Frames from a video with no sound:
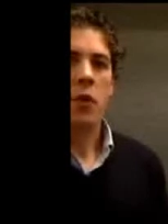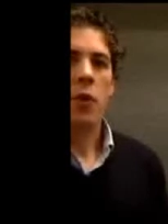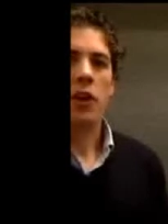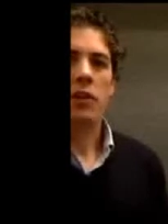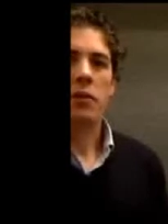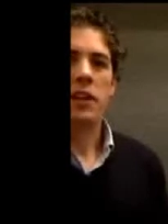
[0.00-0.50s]

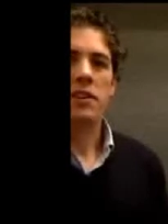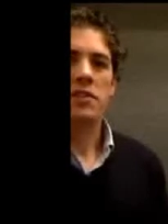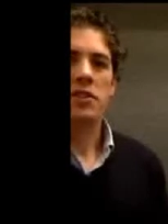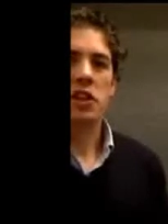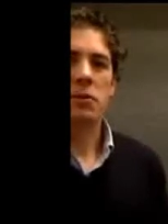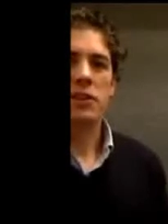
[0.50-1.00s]
Welcome,
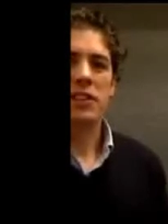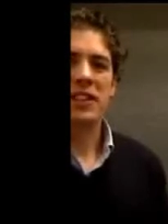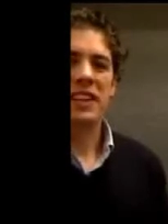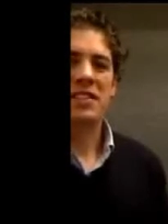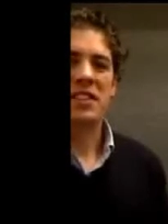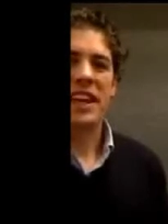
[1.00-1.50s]
ladies and gentlemen, to
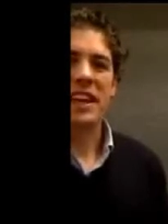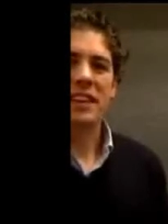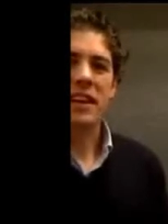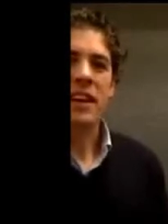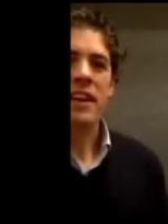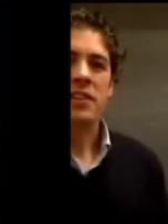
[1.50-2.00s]
Lesson
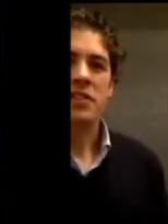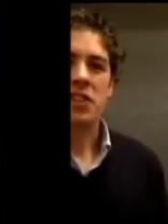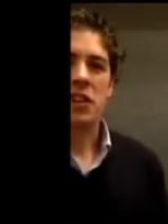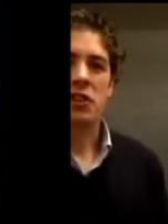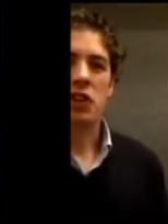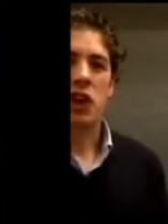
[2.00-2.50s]
8,
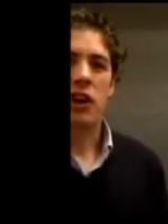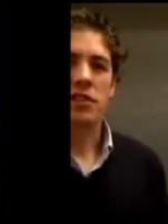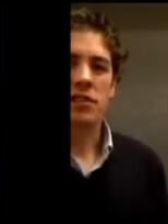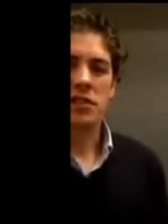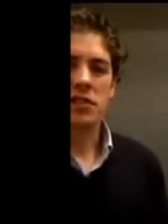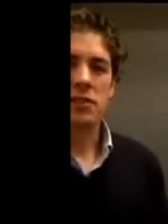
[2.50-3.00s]
Standard
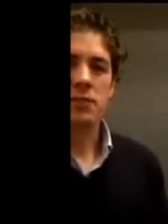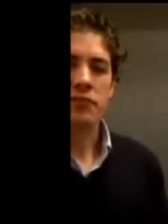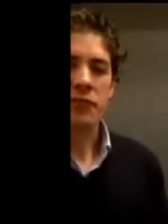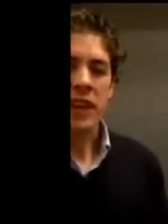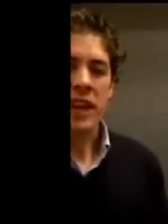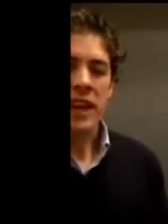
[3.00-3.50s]
Cost
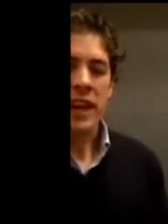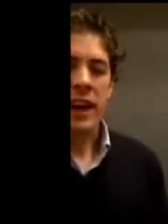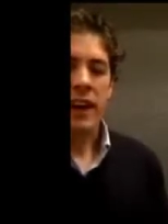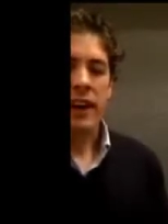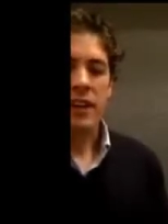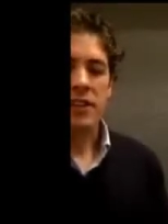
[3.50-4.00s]
System.
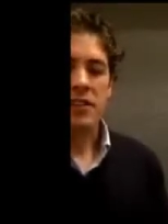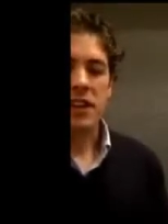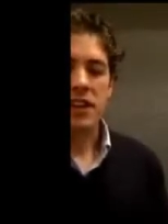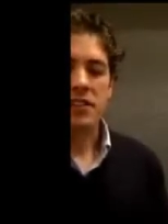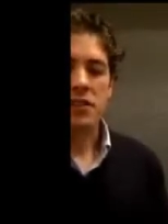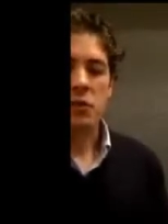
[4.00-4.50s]
In this
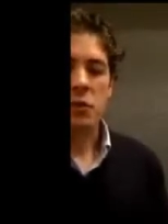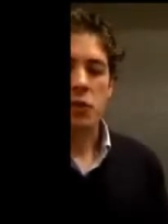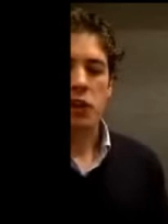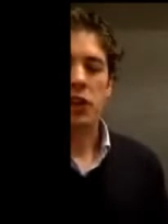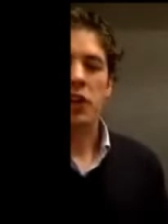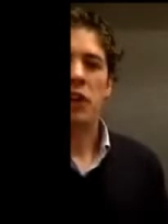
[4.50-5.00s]
lesson,
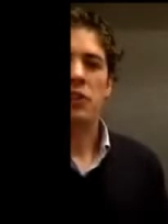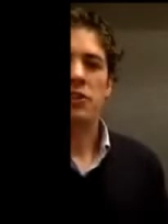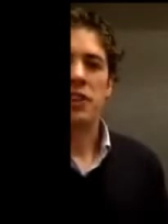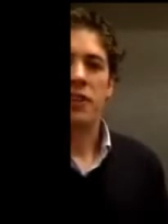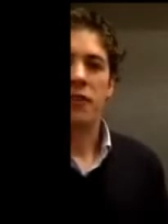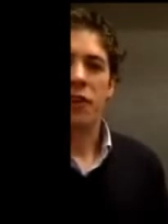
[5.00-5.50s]
we're going to
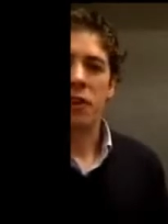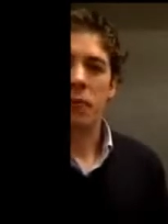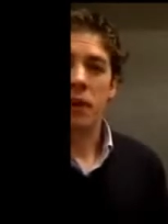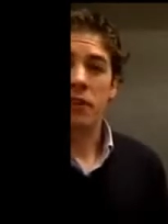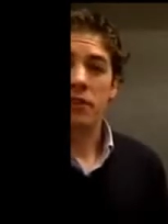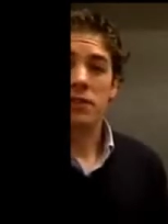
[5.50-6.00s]
understand the
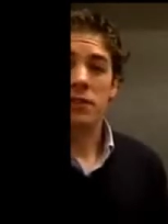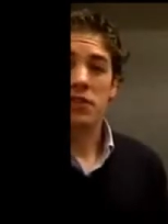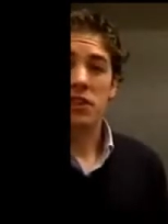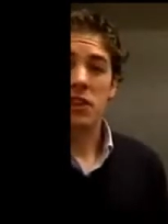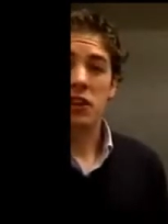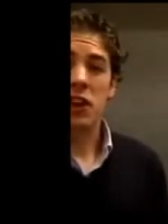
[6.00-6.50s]
fundamentals of a
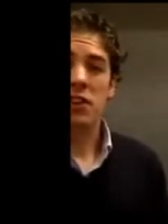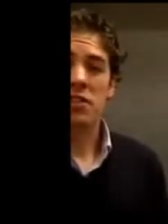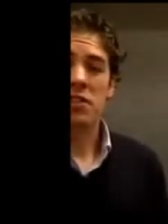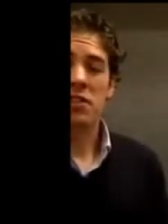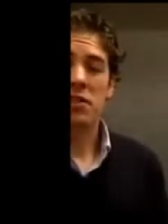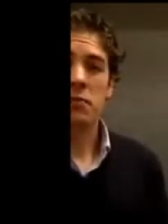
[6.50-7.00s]
standard
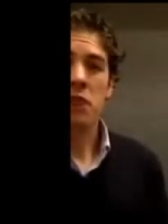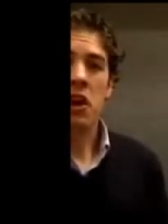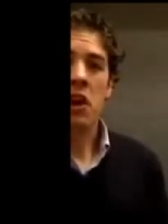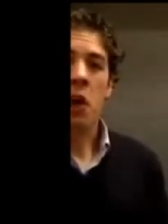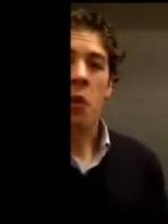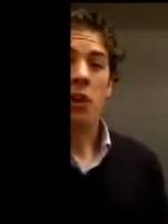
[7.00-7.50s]
cost system.
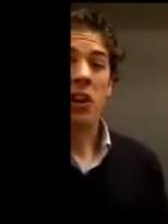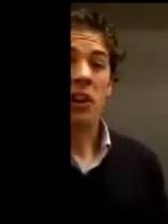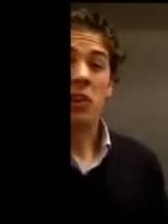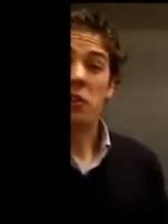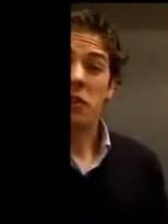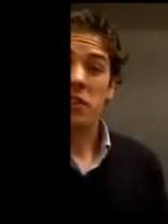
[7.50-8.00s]
We're
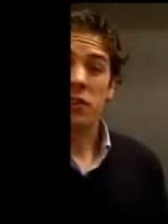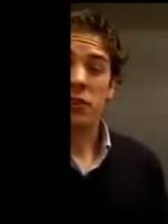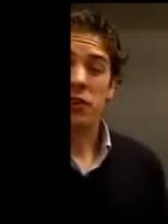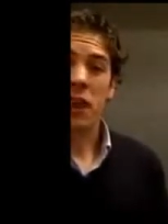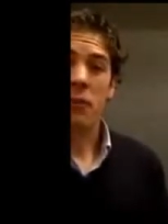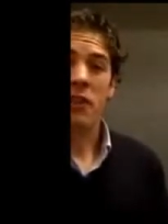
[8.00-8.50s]
going to learn the
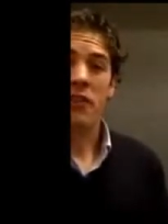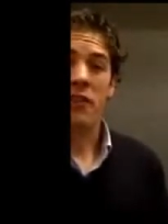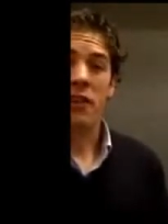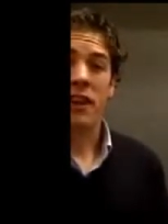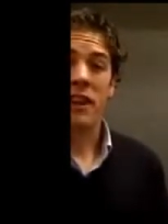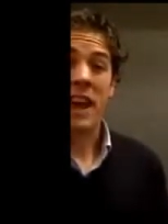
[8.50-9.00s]
different type of
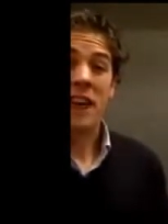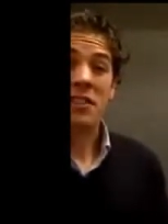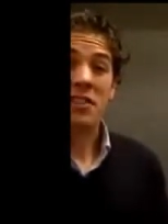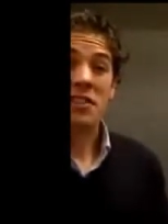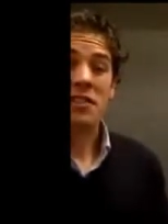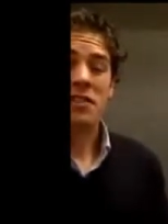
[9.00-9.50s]

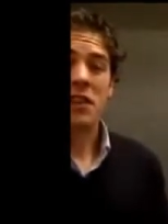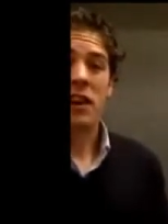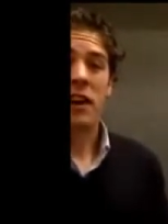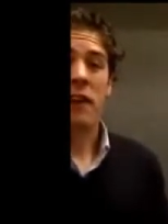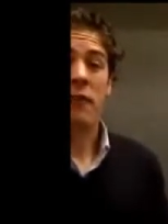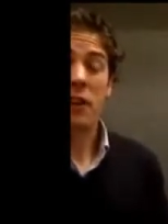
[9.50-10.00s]
analyses,
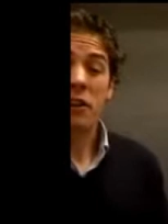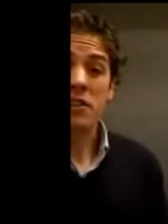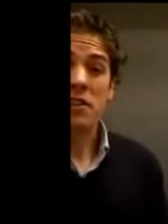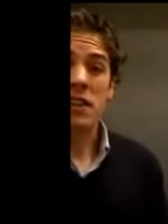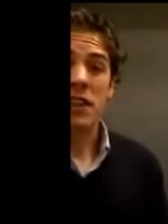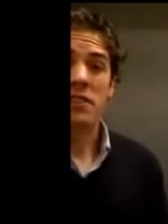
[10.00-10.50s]

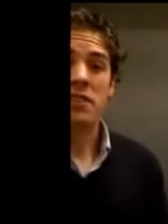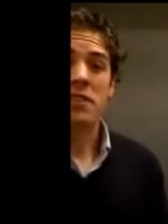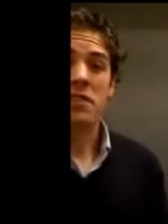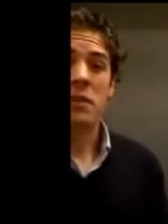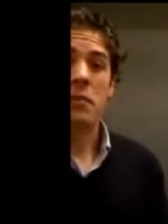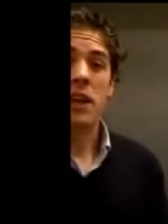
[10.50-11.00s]
variance analyses that